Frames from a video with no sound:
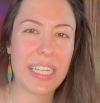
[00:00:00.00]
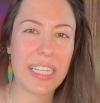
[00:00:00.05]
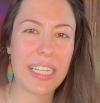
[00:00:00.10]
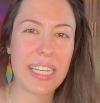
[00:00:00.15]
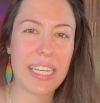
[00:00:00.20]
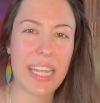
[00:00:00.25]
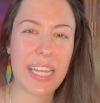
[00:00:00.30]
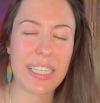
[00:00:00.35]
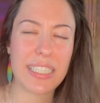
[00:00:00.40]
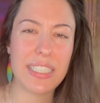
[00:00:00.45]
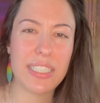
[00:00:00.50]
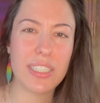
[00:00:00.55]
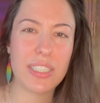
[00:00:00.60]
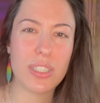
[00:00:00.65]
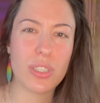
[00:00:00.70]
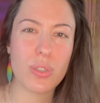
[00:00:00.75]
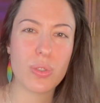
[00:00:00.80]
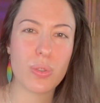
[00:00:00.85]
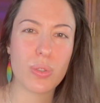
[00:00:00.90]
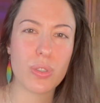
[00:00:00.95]
connected to
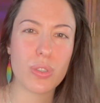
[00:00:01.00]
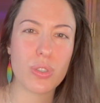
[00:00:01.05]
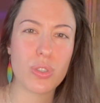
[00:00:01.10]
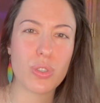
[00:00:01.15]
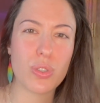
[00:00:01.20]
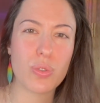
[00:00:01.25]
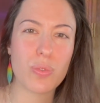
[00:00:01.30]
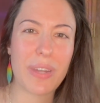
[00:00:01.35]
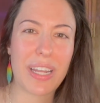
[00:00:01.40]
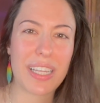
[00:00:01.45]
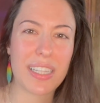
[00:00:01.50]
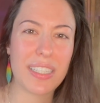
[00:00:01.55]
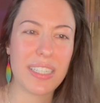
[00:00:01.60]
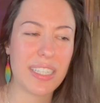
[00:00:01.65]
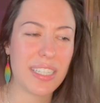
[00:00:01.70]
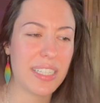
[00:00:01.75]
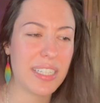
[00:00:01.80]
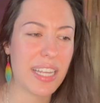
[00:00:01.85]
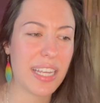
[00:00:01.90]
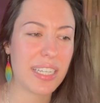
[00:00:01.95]
source, directly
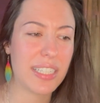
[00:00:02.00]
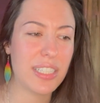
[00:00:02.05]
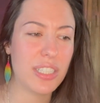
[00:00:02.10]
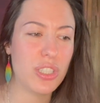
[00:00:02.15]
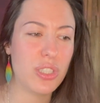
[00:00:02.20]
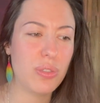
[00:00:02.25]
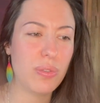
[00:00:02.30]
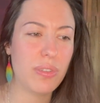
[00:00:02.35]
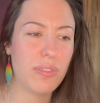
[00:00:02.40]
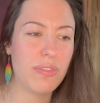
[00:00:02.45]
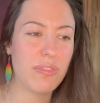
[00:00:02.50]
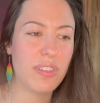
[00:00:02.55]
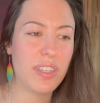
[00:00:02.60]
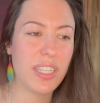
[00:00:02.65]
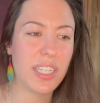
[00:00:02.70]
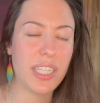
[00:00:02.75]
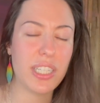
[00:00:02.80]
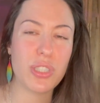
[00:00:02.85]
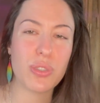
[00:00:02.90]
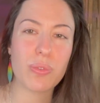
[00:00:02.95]
connected to
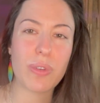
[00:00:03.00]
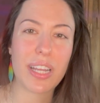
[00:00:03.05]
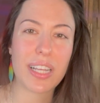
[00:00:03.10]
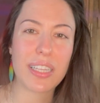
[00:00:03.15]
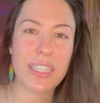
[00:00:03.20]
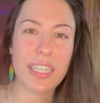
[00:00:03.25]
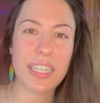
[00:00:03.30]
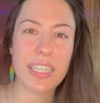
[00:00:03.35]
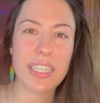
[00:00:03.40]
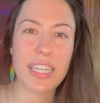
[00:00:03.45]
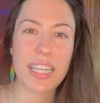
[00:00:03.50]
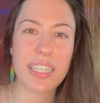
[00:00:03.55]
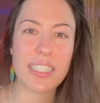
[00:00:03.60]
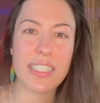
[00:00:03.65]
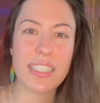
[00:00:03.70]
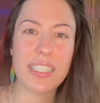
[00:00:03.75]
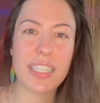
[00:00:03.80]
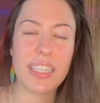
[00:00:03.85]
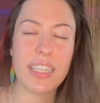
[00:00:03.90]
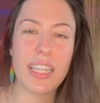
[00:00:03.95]
infinity, directly
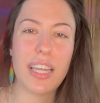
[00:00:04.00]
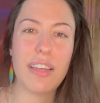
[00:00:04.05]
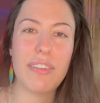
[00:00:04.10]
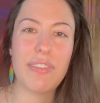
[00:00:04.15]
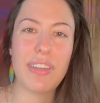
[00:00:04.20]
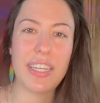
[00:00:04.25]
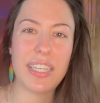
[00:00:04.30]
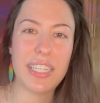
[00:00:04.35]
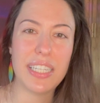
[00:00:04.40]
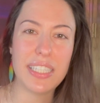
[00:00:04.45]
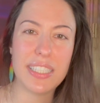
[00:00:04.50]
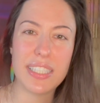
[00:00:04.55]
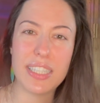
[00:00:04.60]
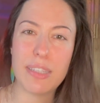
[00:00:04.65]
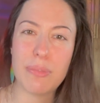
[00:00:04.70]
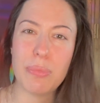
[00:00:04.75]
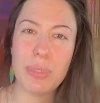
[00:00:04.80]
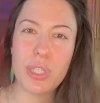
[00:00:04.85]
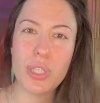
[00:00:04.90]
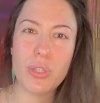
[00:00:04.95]
connected to love, and is
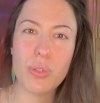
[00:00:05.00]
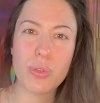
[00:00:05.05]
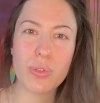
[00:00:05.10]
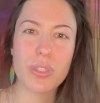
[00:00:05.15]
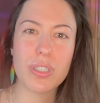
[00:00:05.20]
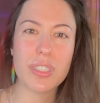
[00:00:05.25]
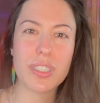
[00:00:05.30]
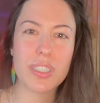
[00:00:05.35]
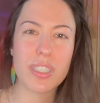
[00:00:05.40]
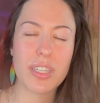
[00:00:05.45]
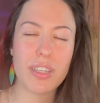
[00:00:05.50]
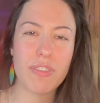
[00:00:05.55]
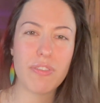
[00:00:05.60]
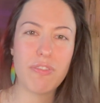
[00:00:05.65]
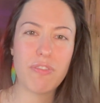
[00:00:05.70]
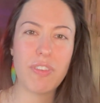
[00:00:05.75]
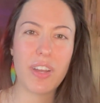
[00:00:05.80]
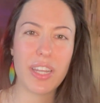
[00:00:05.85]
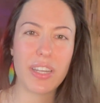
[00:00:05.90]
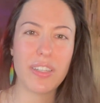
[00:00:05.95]
the purest
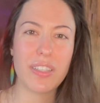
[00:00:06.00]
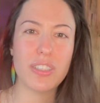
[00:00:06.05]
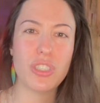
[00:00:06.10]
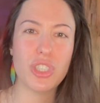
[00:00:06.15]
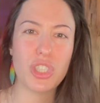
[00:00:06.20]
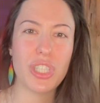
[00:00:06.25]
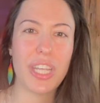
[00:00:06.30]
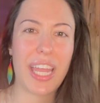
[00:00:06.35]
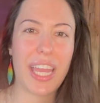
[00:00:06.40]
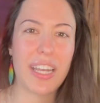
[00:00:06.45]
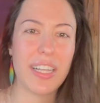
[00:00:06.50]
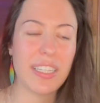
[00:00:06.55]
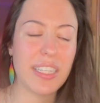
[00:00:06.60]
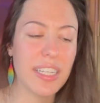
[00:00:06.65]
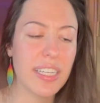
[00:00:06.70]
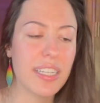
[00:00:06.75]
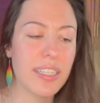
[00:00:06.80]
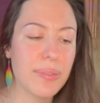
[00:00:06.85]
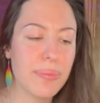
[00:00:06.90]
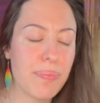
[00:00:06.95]
funnel channel
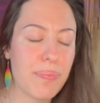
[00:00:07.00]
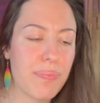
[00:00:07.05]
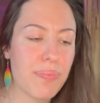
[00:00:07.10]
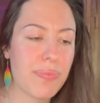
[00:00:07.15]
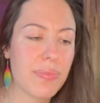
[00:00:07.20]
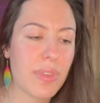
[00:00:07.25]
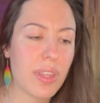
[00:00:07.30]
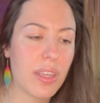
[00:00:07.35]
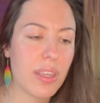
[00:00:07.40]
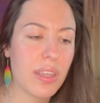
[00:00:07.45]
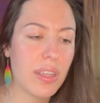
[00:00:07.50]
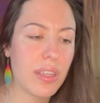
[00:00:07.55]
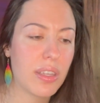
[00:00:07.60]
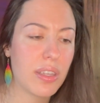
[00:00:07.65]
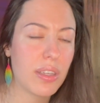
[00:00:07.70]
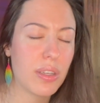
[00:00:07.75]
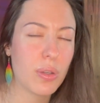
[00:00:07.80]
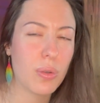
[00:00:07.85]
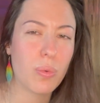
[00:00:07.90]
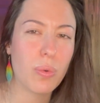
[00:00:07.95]
in.
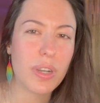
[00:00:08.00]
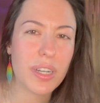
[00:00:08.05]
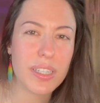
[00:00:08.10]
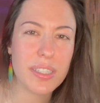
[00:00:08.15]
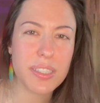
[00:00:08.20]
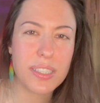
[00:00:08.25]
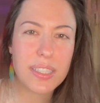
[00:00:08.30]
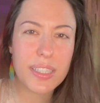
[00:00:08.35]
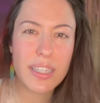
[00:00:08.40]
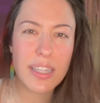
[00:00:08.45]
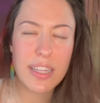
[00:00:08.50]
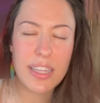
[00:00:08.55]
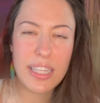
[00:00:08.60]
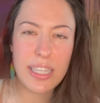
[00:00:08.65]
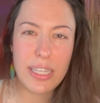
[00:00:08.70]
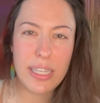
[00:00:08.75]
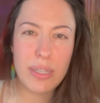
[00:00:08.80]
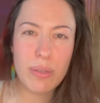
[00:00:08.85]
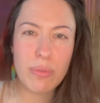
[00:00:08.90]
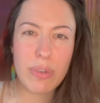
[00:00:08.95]
Whereas
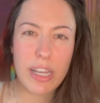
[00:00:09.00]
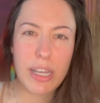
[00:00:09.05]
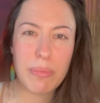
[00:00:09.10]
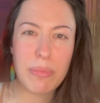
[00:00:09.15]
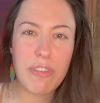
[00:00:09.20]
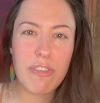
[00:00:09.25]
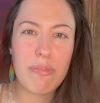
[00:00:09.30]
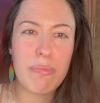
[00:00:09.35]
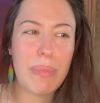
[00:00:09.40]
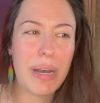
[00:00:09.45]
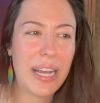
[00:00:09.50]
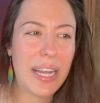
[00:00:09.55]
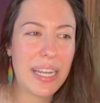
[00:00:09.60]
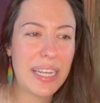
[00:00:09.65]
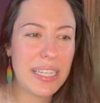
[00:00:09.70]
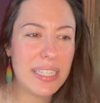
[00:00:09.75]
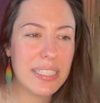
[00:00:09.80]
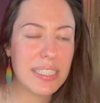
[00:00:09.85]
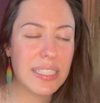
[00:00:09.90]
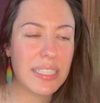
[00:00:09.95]
the realm of
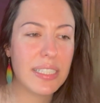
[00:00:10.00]
mind